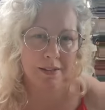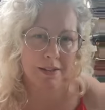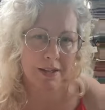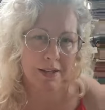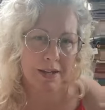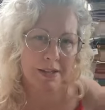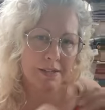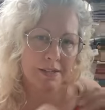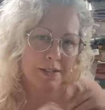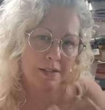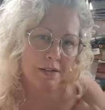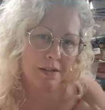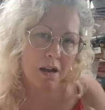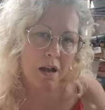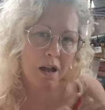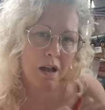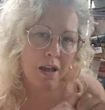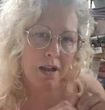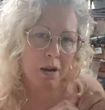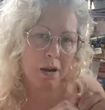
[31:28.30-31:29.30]
it's
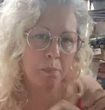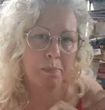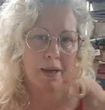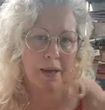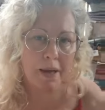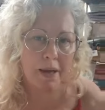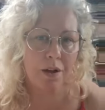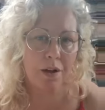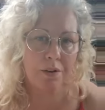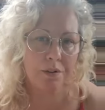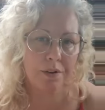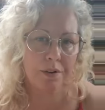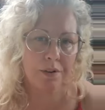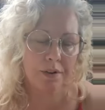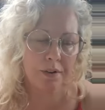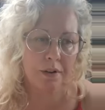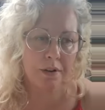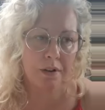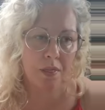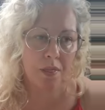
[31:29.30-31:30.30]
not about
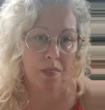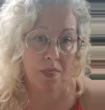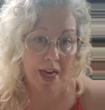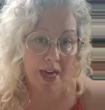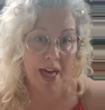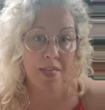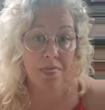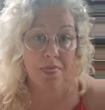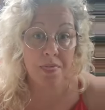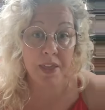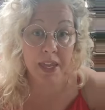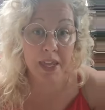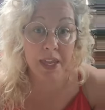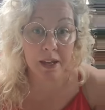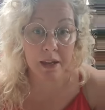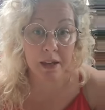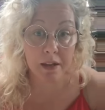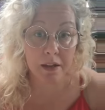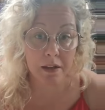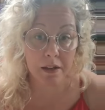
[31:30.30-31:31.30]
that
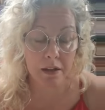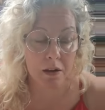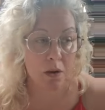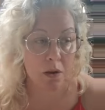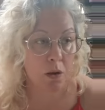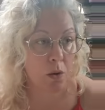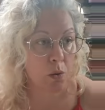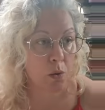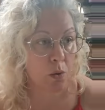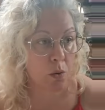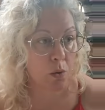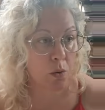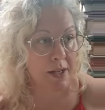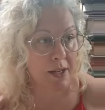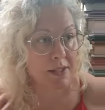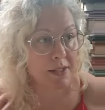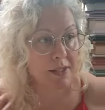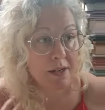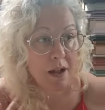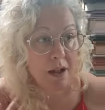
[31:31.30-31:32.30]
thing, or
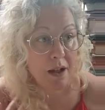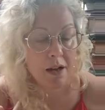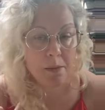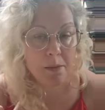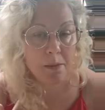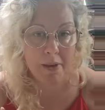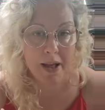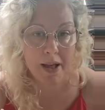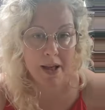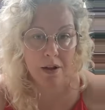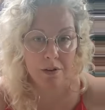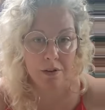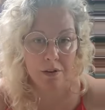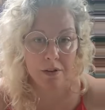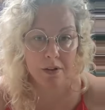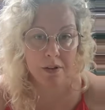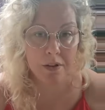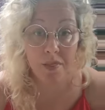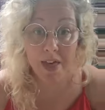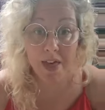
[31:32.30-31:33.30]
it's not about
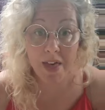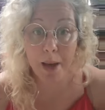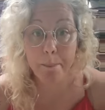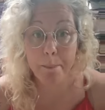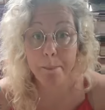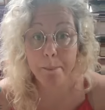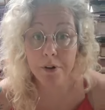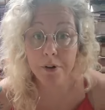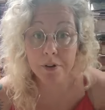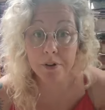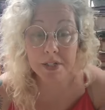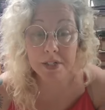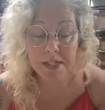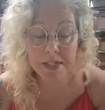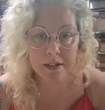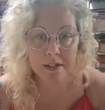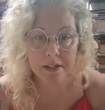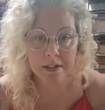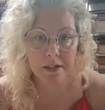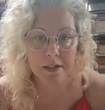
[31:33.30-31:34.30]
that
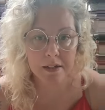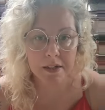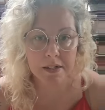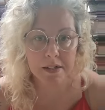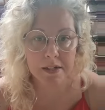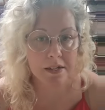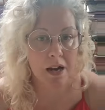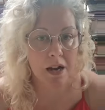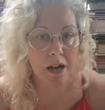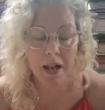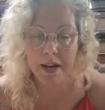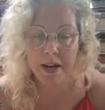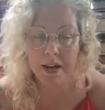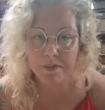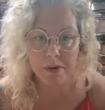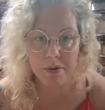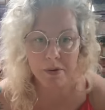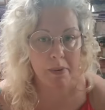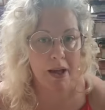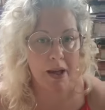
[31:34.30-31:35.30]
person. It's not
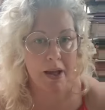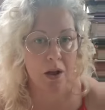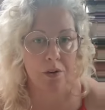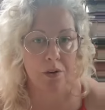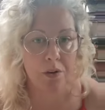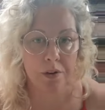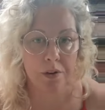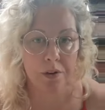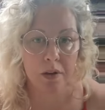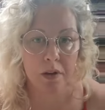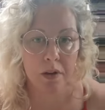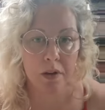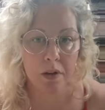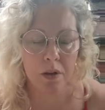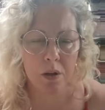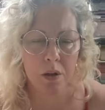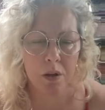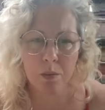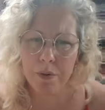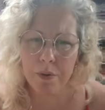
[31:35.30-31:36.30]
even about
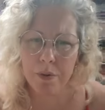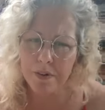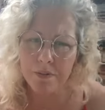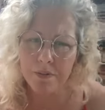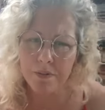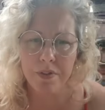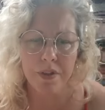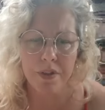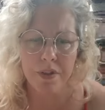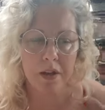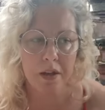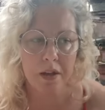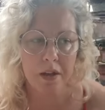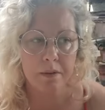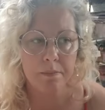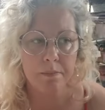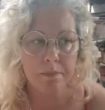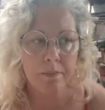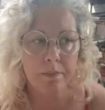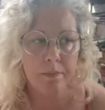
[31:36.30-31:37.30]
whatever
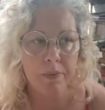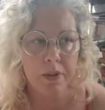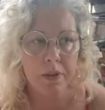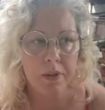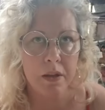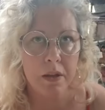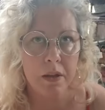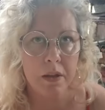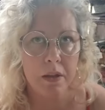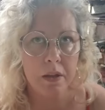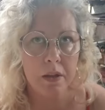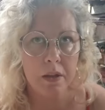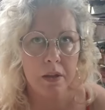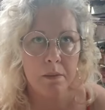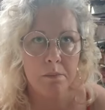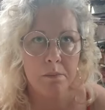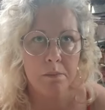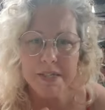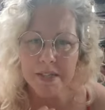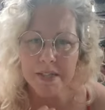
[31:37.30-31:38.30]
the
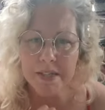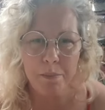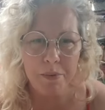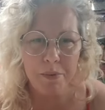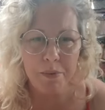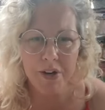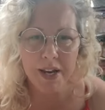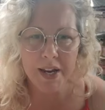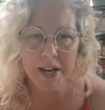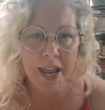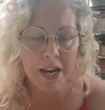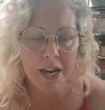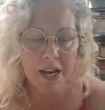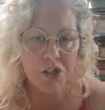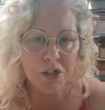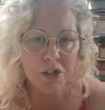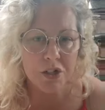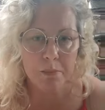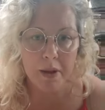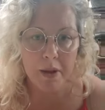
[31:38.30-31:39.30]

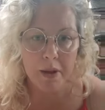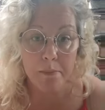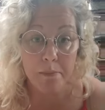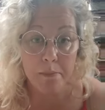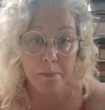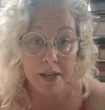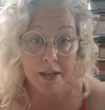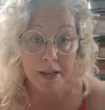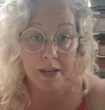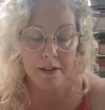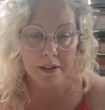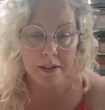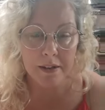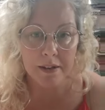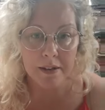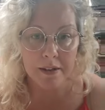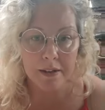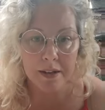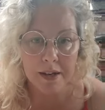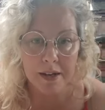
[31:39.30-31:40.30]
miscommunication might be.
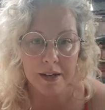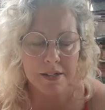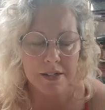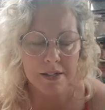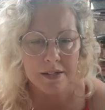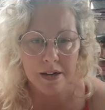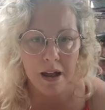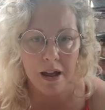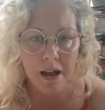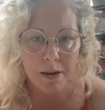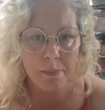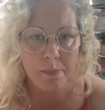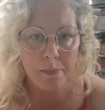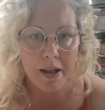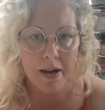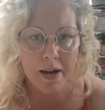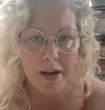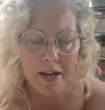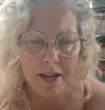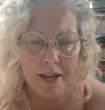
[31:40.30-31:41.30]
It's not
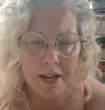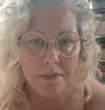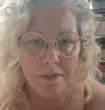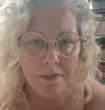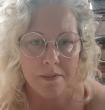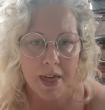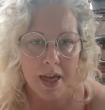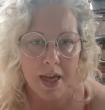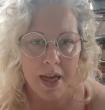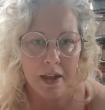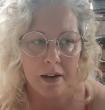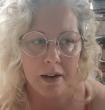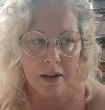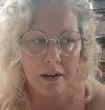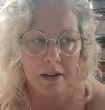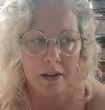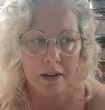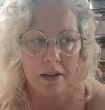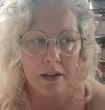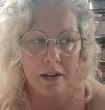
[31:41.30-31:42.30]
about any of that.
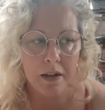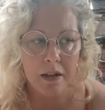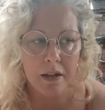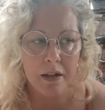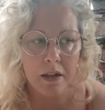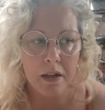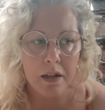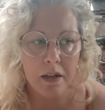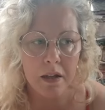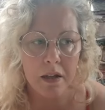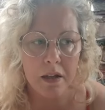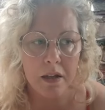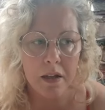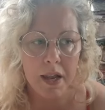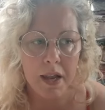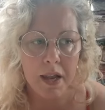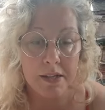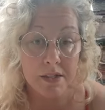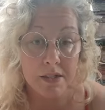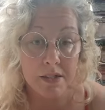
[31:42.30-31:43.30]

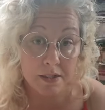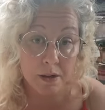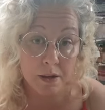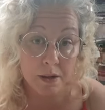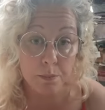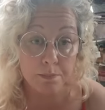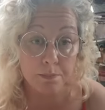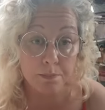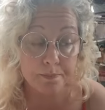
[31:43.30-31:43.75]
And so